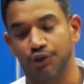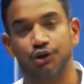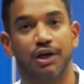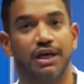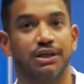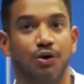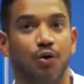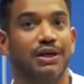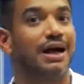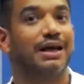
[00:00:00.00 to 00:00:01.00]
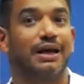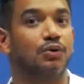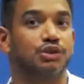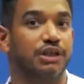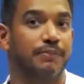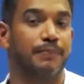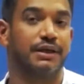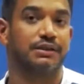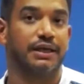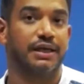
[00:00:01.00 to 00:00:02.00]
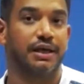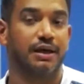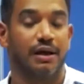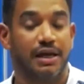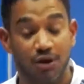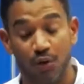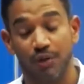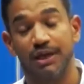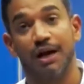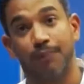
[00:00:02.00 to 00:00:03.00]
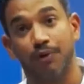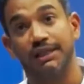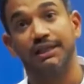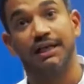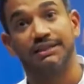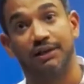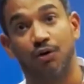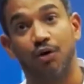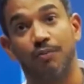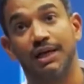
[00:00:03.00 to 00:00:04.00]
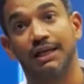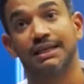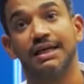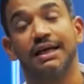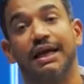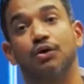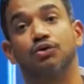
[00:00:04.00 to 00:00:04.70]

all the participants, because we have to take into consideration that